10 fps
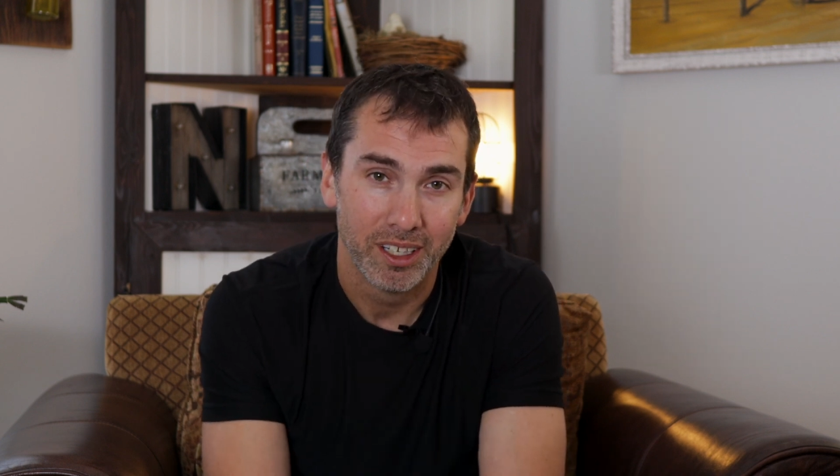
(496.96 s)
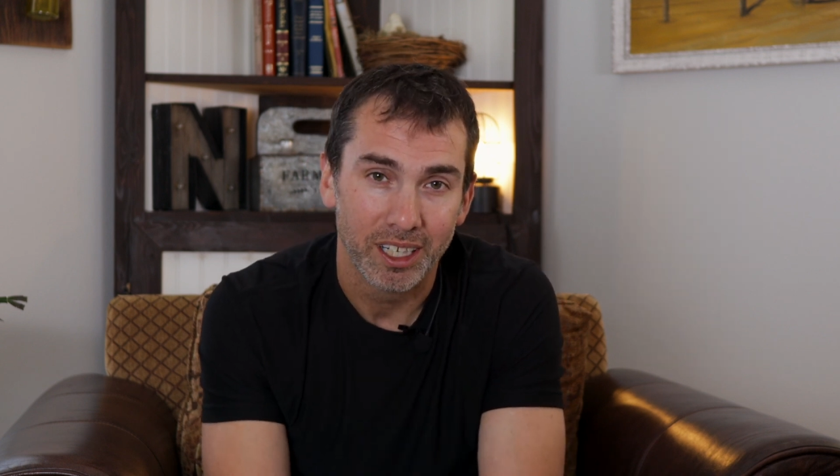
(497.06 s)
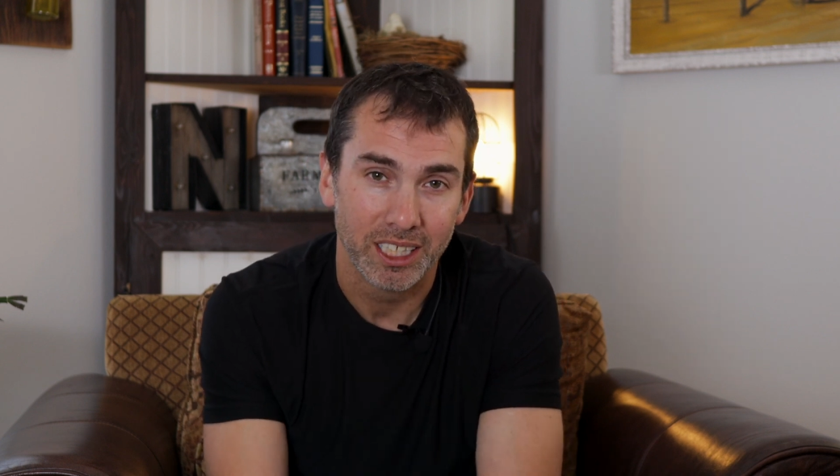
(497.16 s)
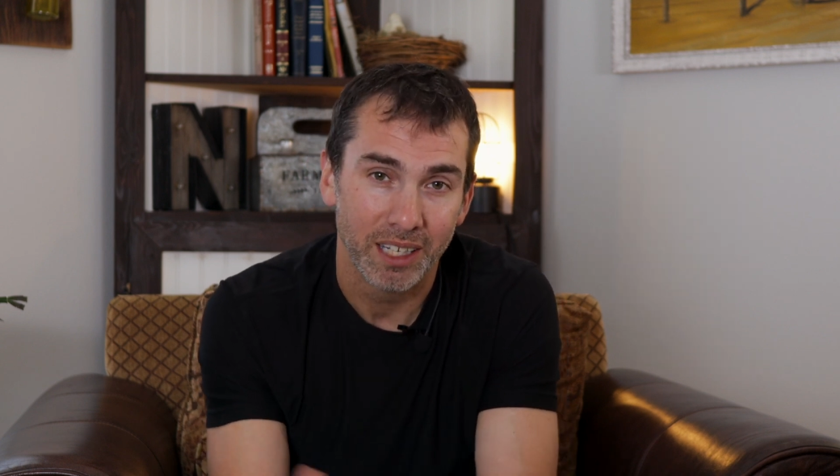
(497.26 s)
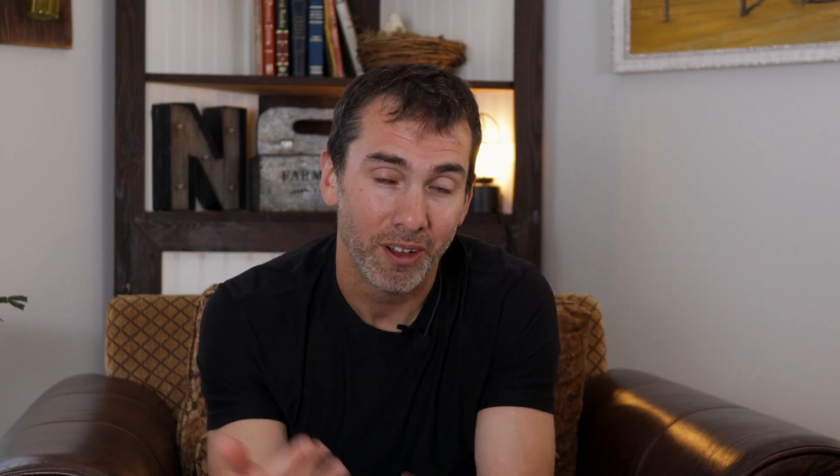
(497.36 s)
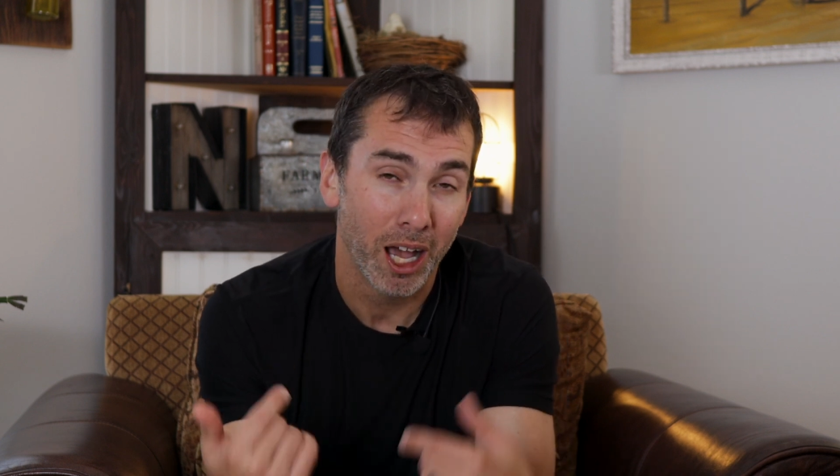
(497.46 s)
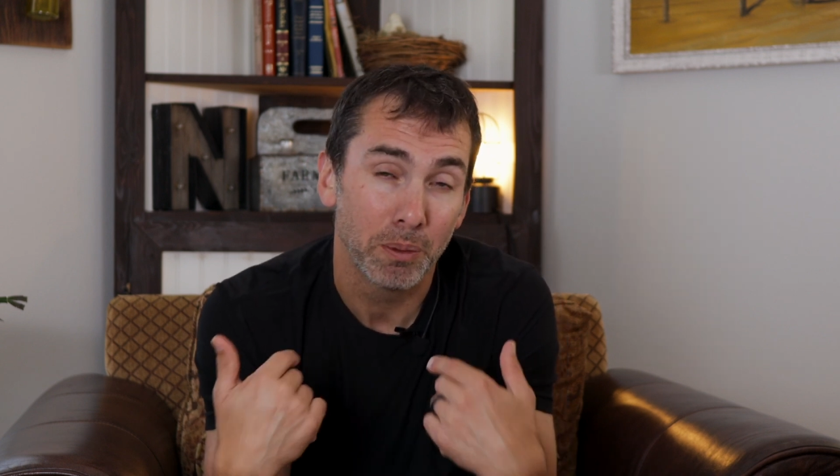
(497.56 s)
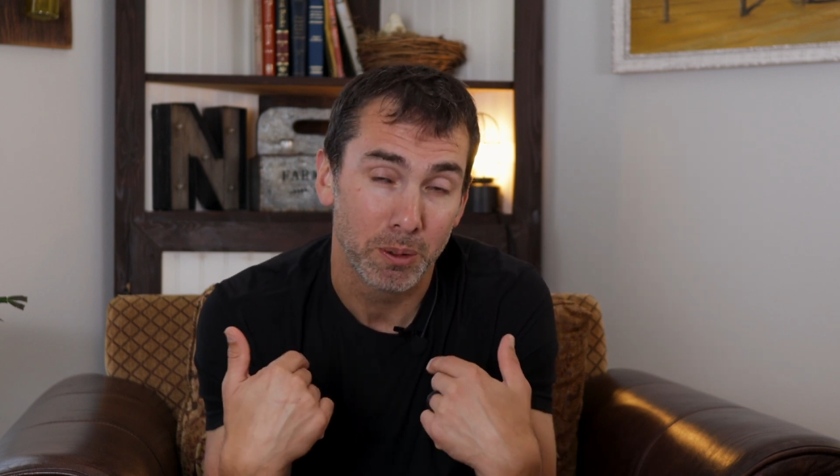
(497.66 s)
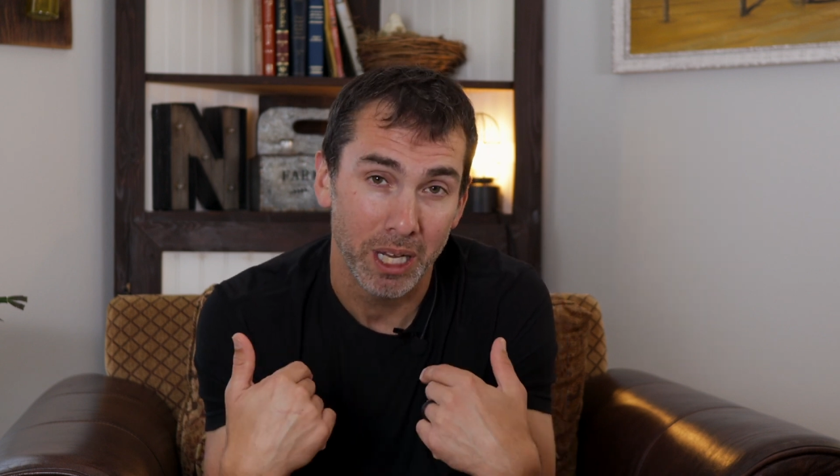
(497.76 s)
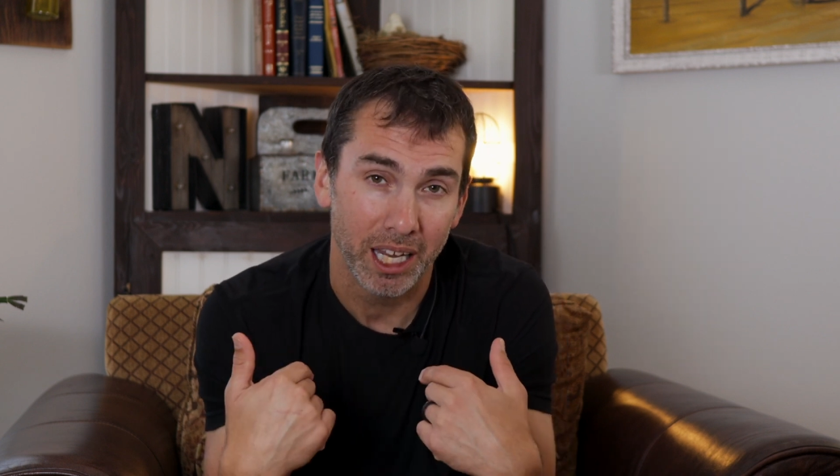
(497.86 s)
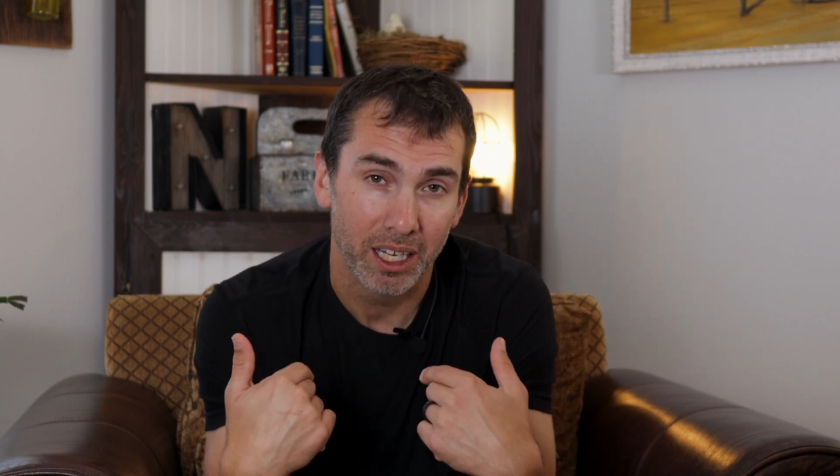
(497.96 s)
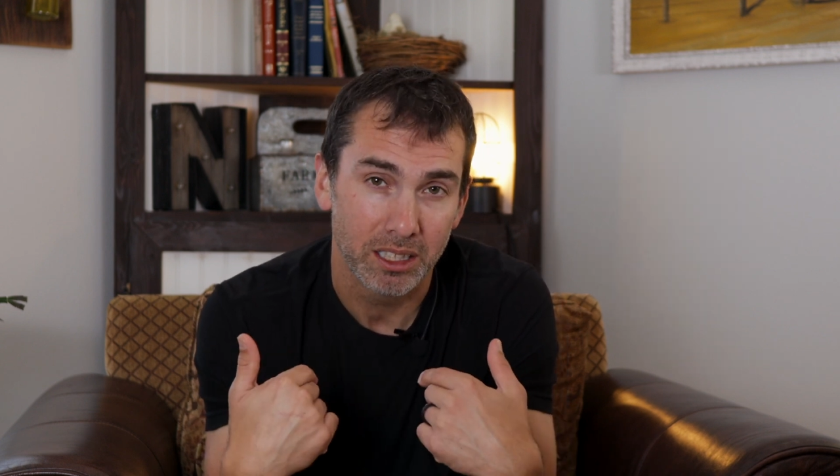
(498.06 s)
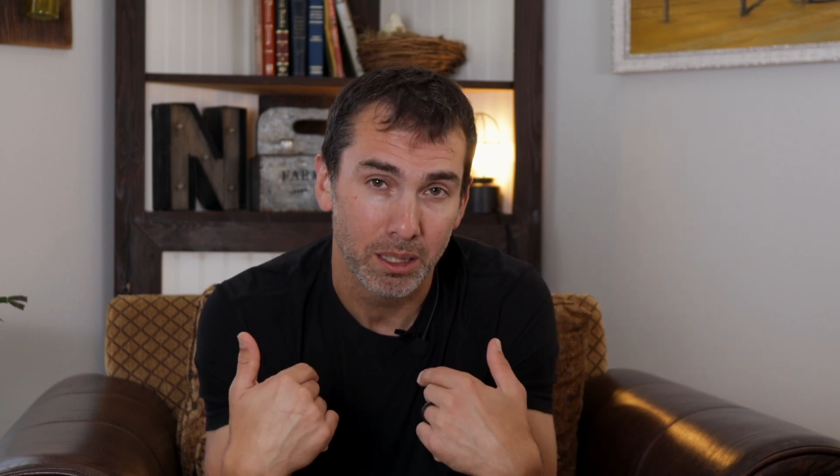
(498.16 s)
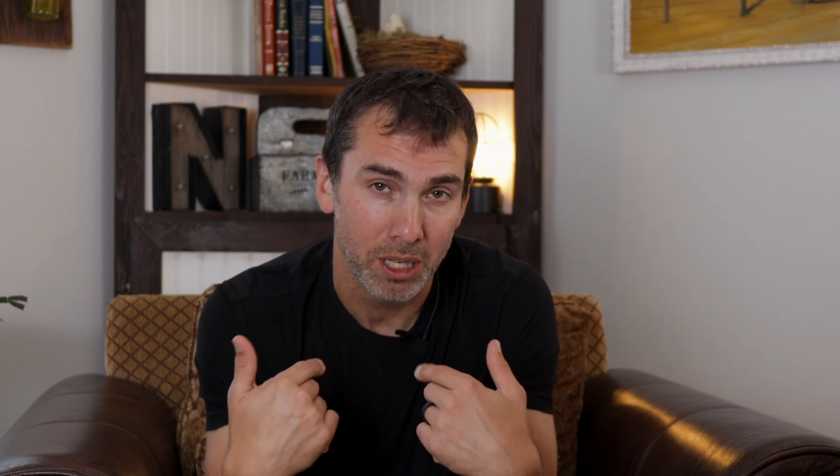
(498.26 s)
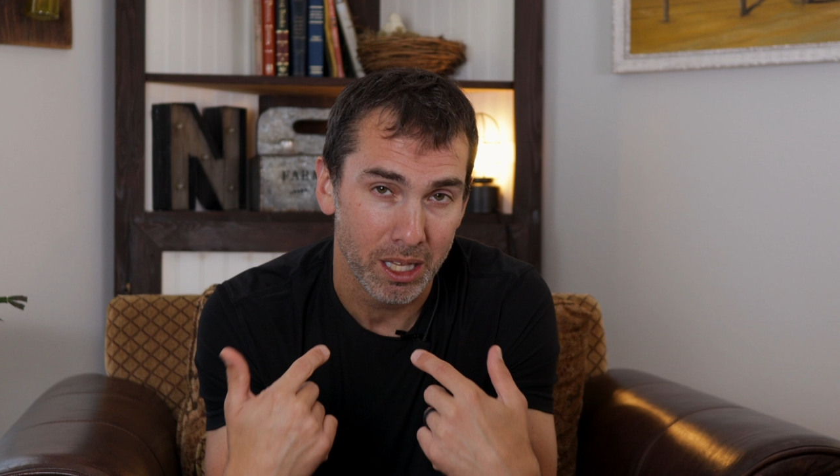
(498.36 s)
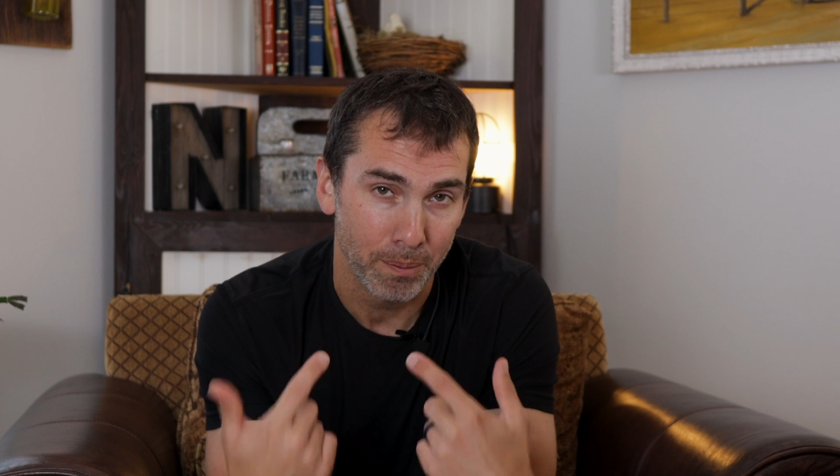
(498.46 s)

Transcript: because they've helped me to be